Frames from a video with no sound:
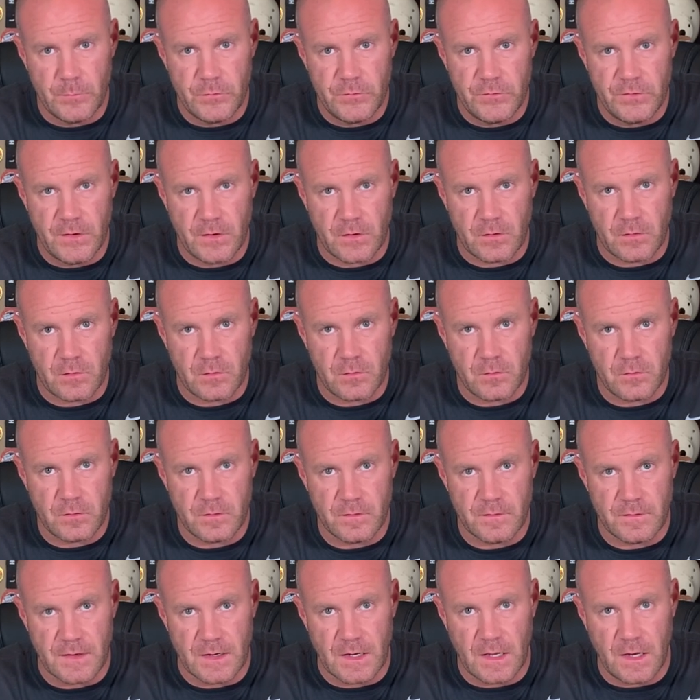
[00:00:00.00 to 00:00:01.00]
stickers
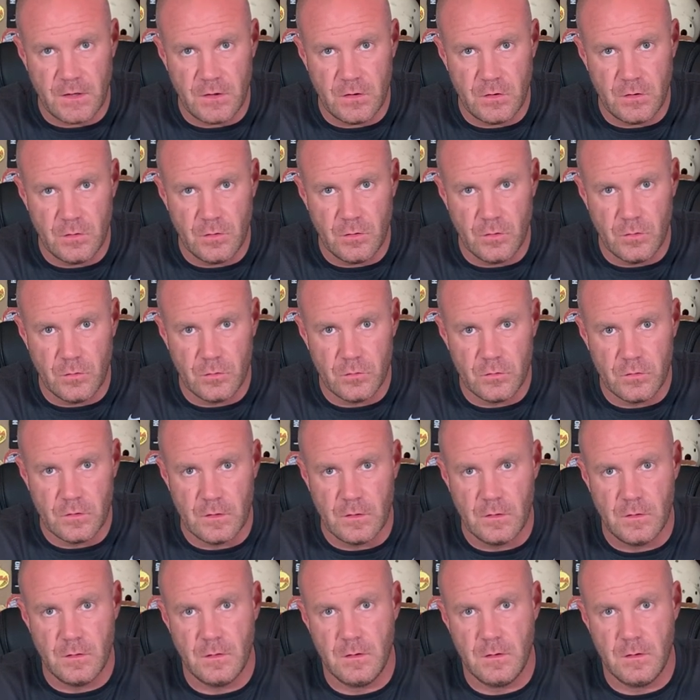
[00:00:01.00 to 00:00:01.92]
that I use